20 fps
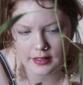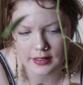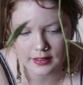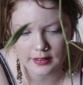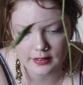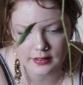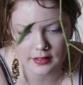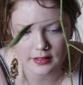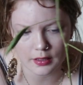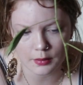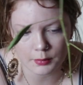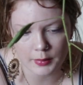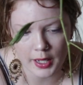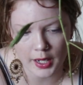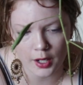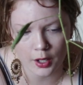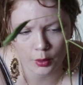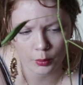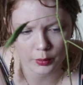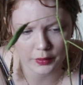it
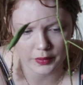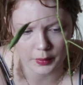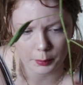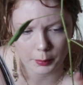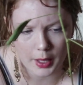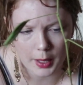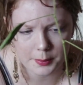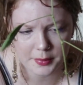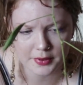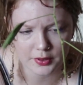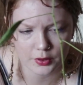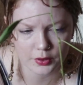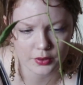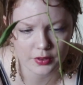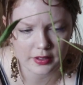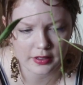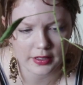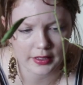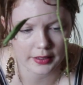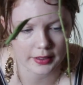somehow with a popsicle
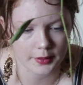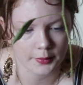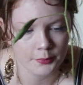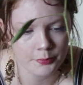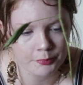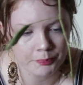stick.